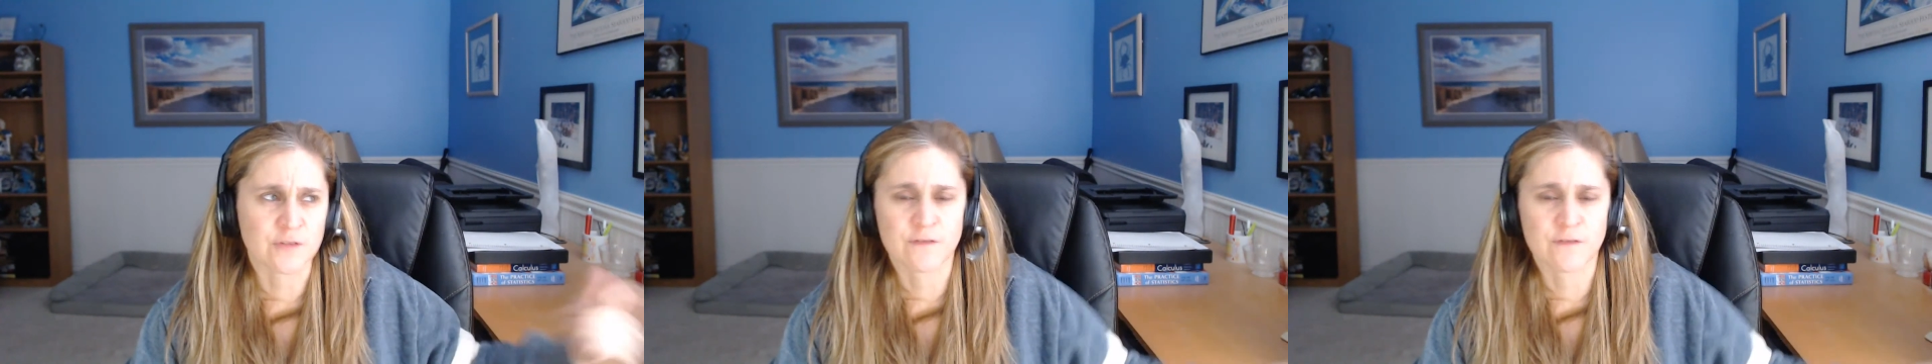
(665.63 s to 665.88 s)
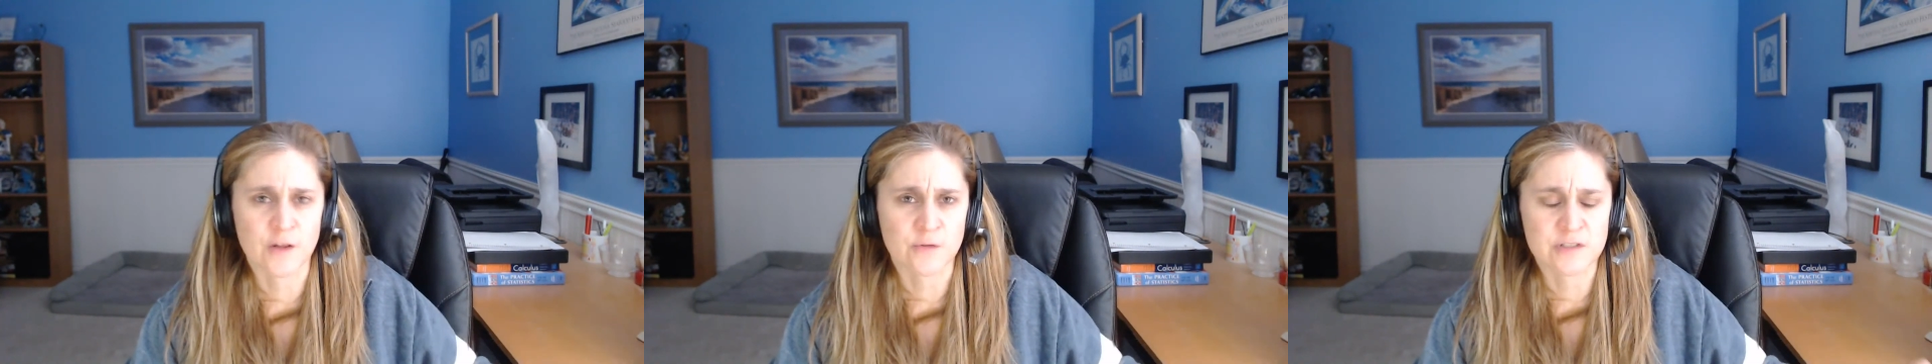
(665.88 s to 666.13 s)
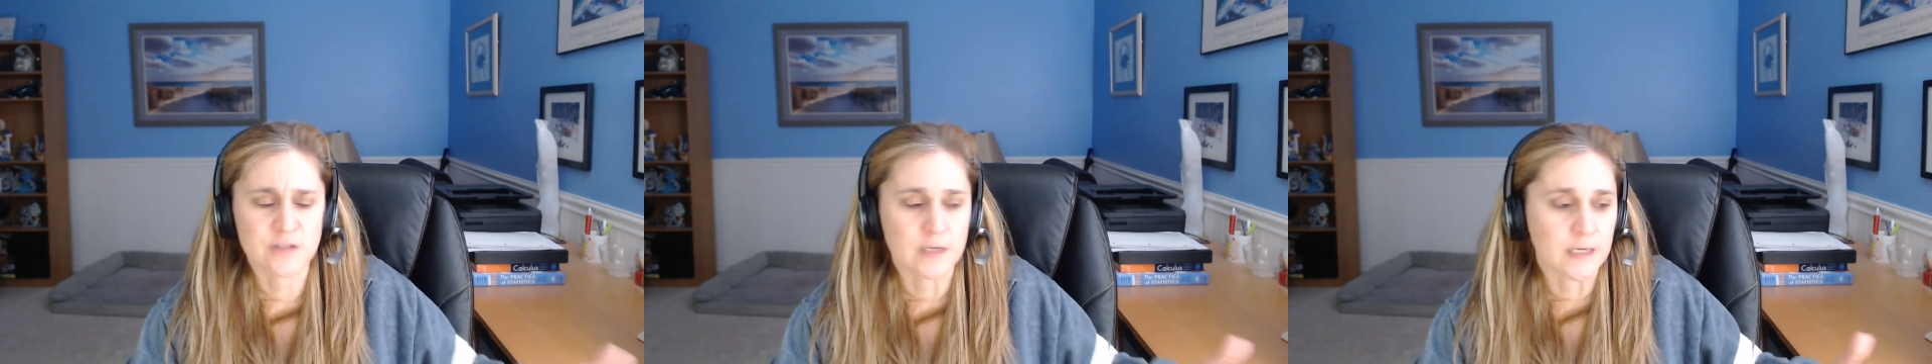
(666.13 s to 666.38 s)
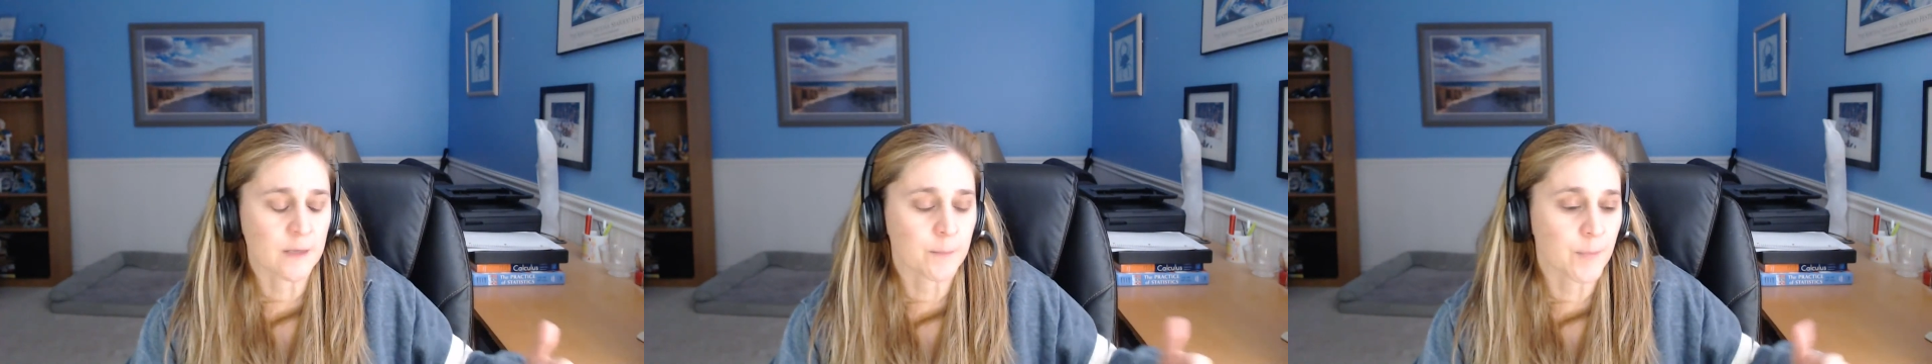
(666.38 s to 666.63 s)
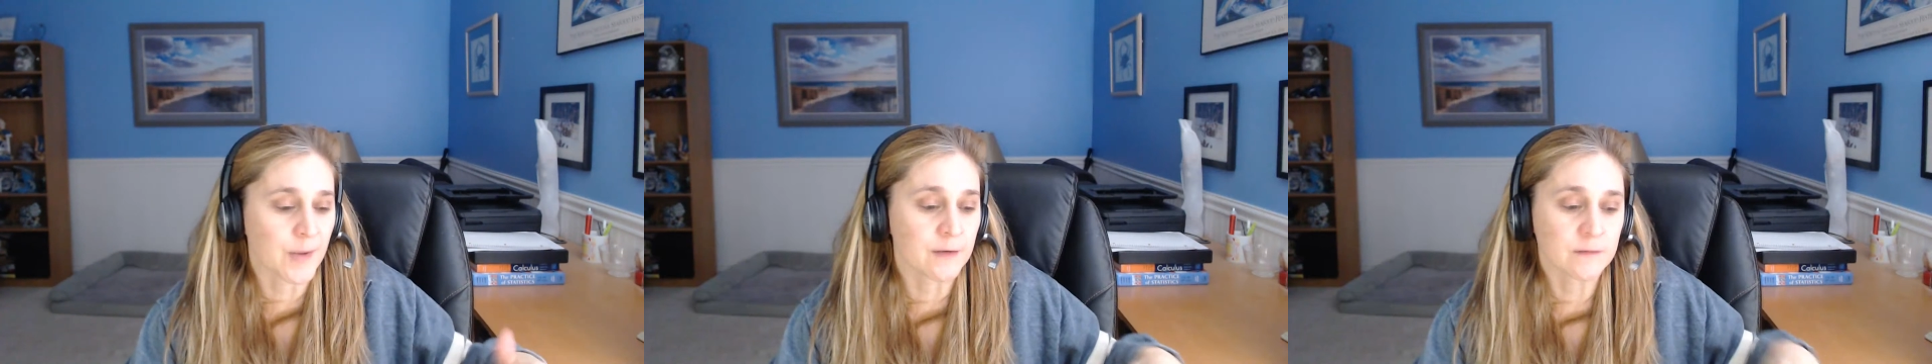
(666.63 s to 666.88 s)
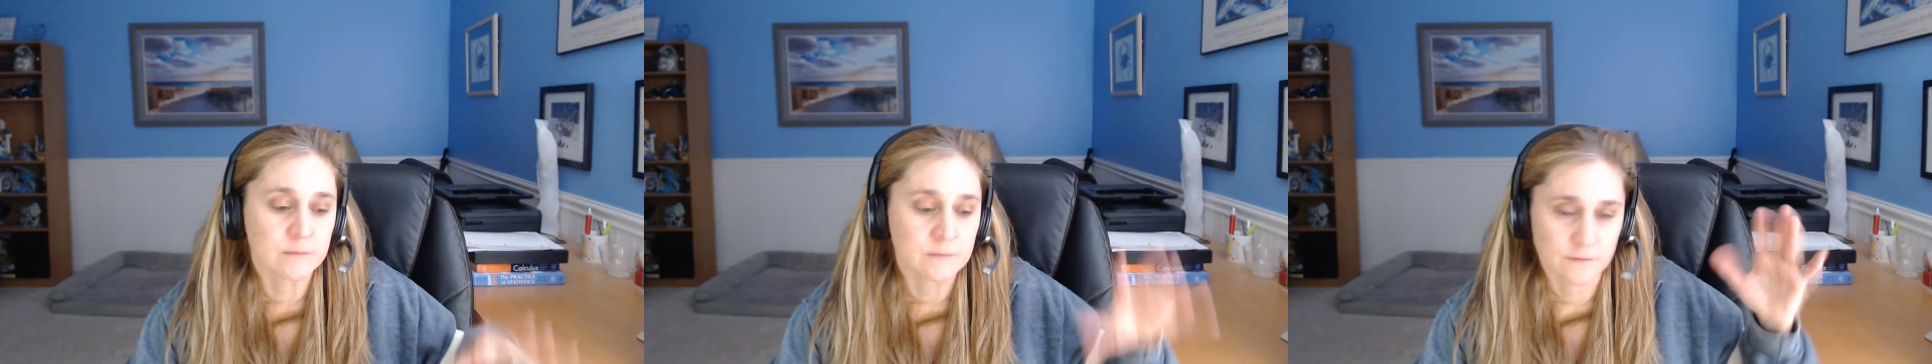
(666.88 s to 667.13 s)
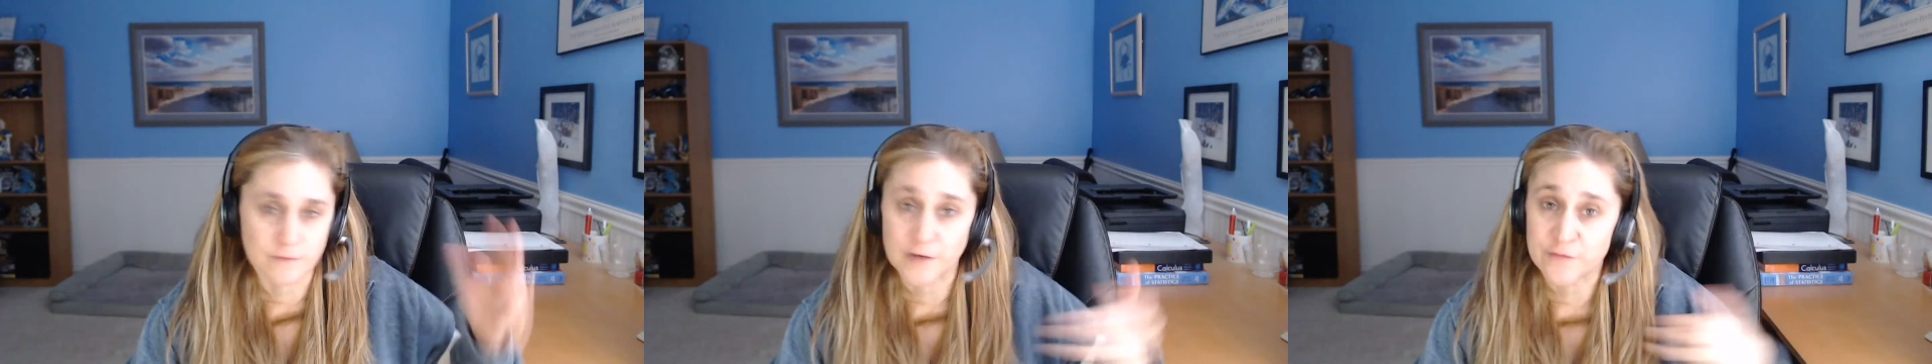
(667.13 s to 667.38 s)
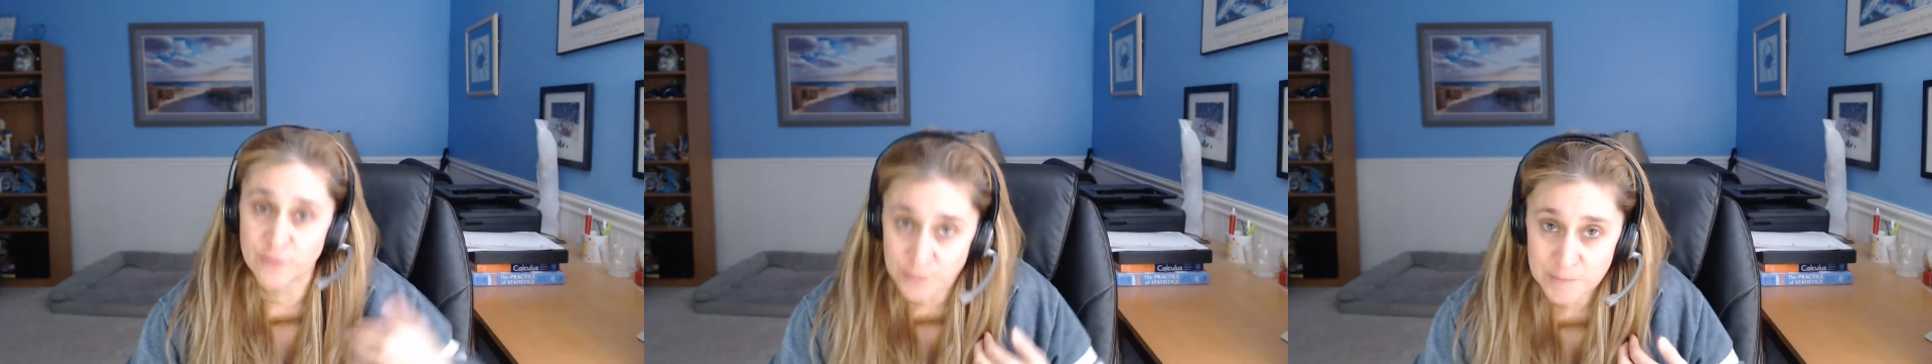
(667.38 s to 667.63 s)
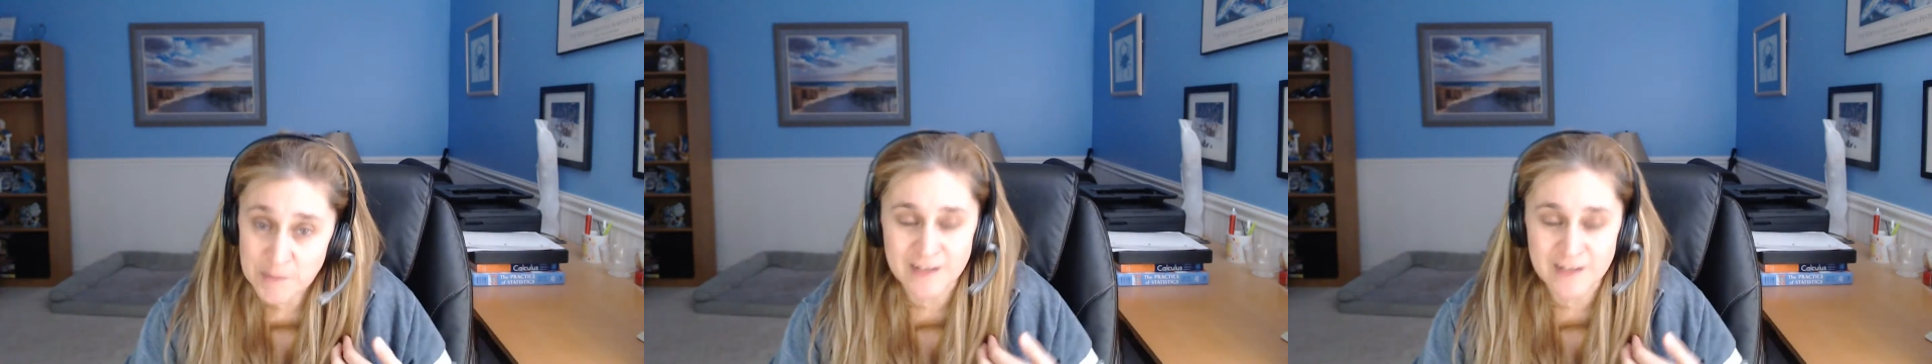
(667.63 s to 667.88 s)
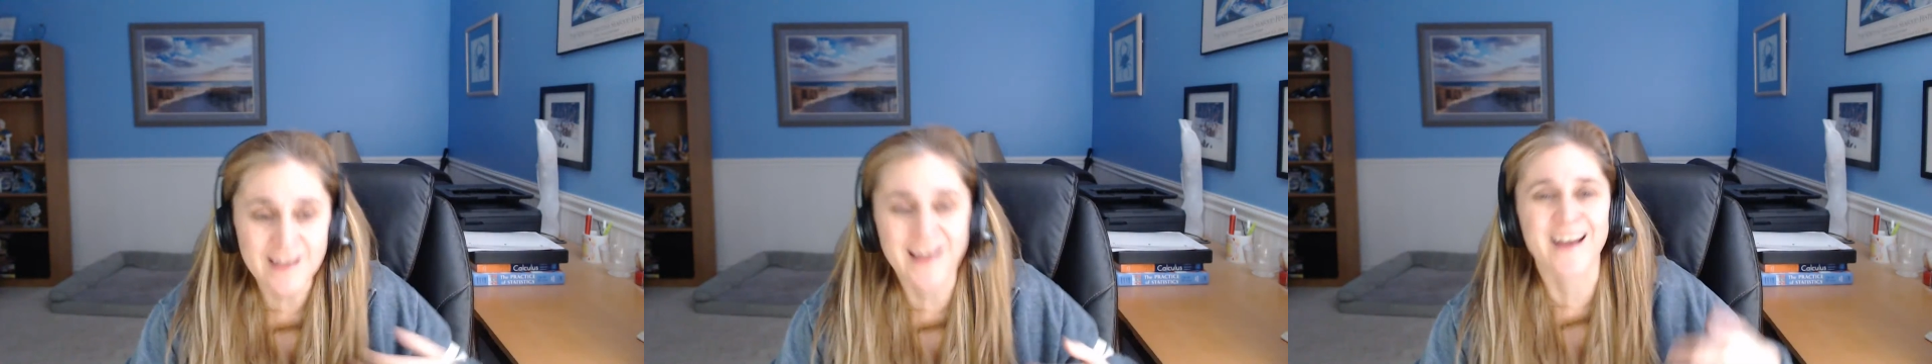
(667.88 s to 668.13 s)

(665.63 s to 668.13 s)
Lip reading: the following Sunday, but if it were me,